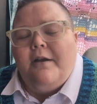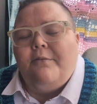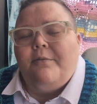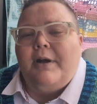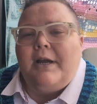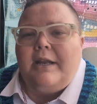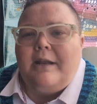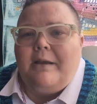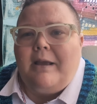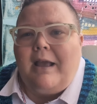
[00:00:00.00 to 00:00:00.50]

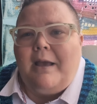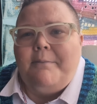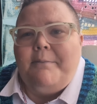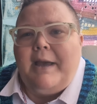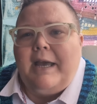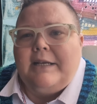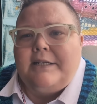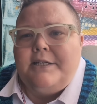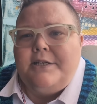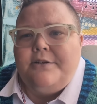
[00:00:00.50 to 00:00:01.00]
We're going to come
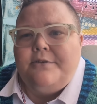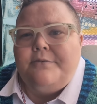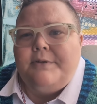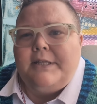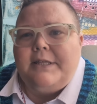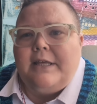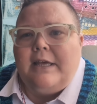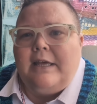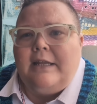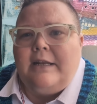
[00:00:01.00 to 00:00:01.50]
back to you
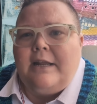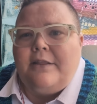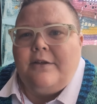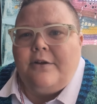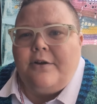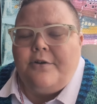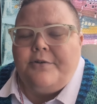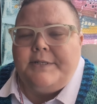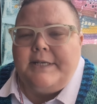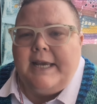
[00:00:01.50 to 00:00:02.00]
with
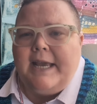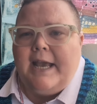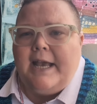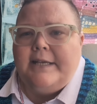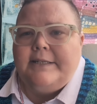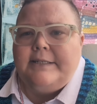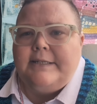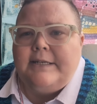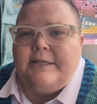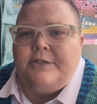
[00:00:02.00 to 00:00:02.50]
another
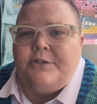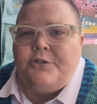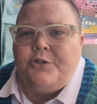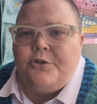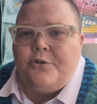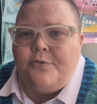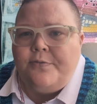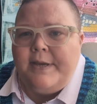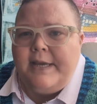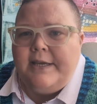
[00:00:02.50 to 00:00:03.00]
CozyCast in
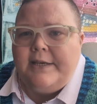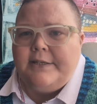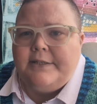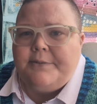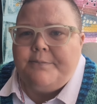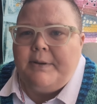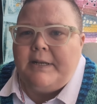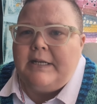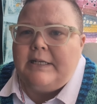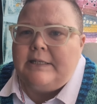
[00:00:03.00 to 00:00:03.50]
2
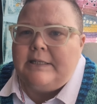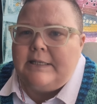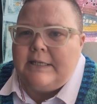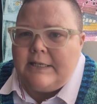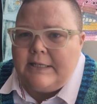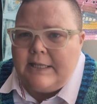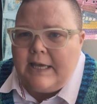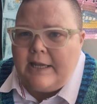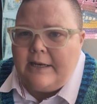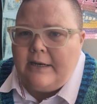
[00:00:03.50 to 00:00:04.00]
weeks, but
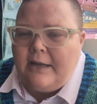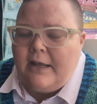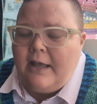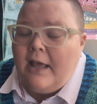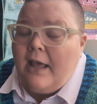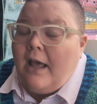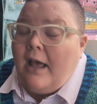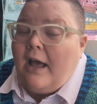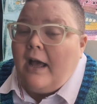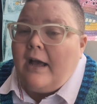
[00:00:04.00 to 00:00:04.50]
until then,
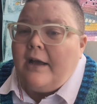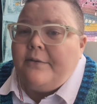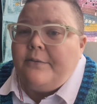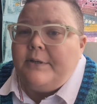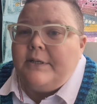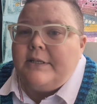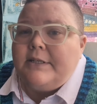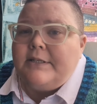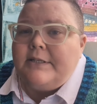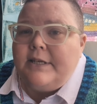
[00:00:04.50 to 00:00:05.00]
I
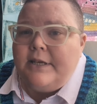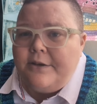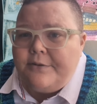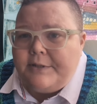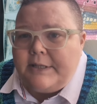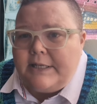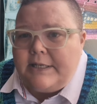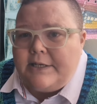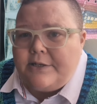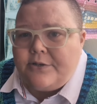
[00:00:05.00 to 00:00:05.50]
will see you
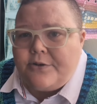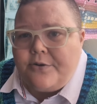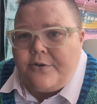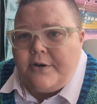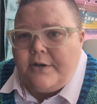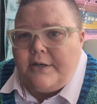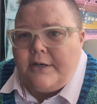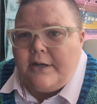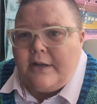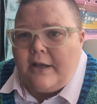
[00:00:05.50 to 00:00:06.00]
in the
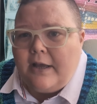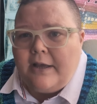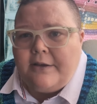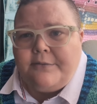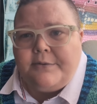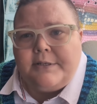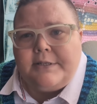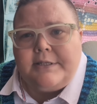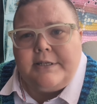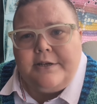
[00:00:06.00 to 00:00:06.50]
Discord, I
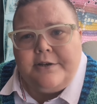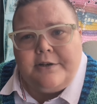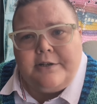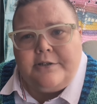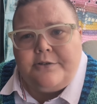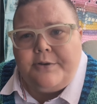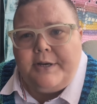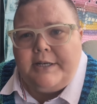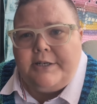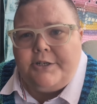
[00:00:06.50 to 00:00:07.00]
will see you
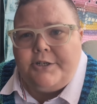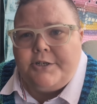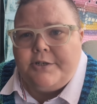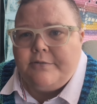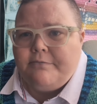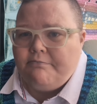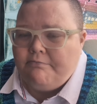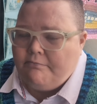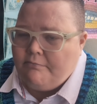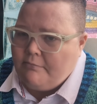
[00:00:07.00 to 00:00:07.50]
on
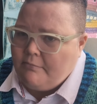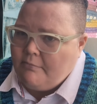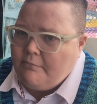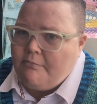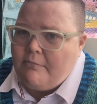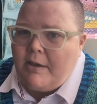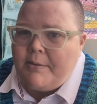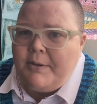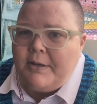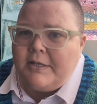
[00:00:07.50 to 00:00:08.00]
Twitch,
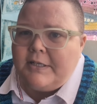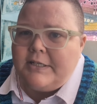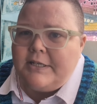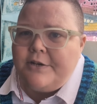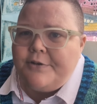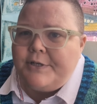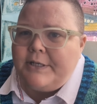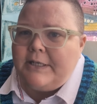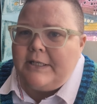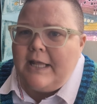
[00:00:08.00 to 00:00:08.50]
maybe I'll see
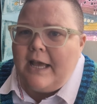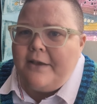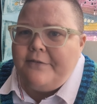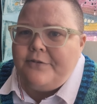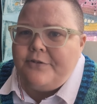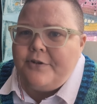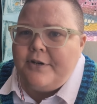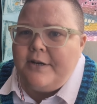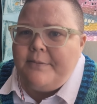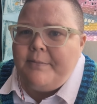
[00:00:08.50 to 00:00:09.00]
you on a live
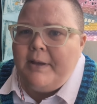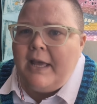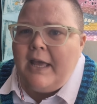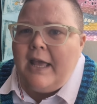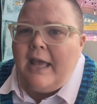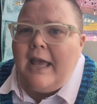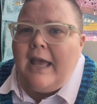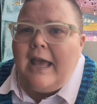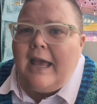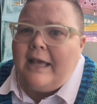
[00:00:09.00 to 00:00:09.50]
stream,
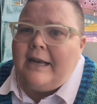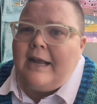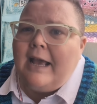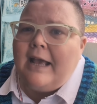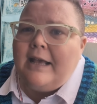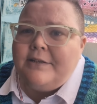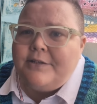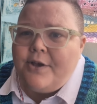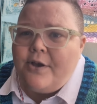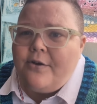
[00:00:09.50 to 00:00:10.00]
and
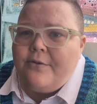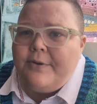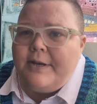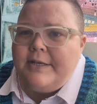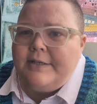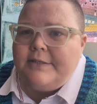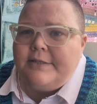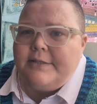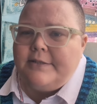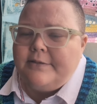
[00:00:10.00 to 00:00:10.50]
as
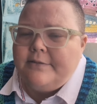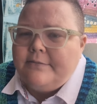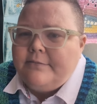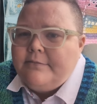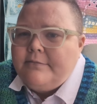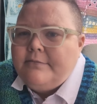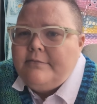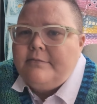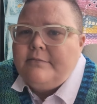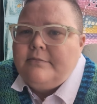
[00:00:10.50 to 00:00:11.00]
always,
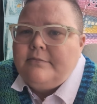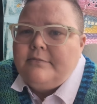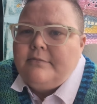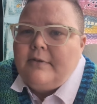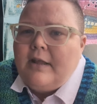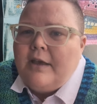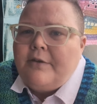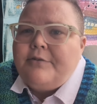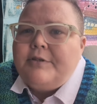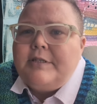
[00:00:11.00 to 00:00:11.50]

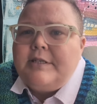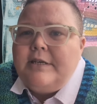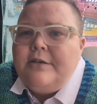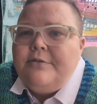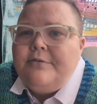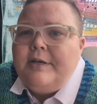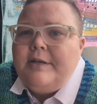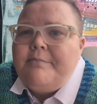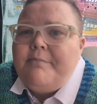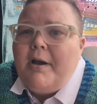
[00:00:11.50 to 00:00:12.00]
I will see
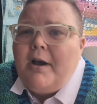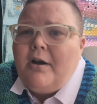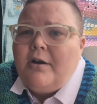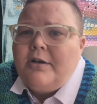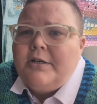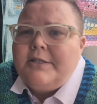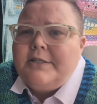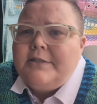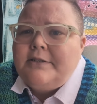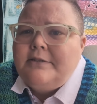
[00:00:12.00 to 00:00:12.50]
you in my
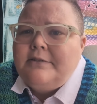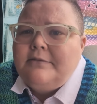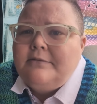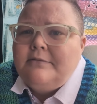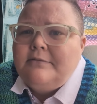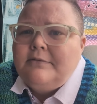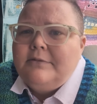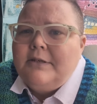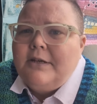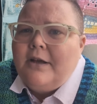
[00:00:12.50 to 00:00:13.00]
heart.
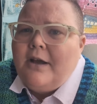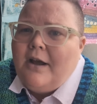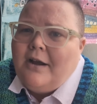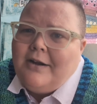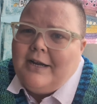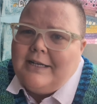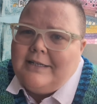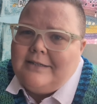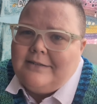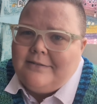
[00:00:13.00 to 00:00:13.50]

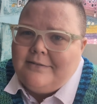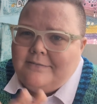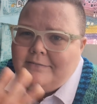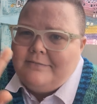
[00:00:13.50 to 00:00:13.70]
Alright,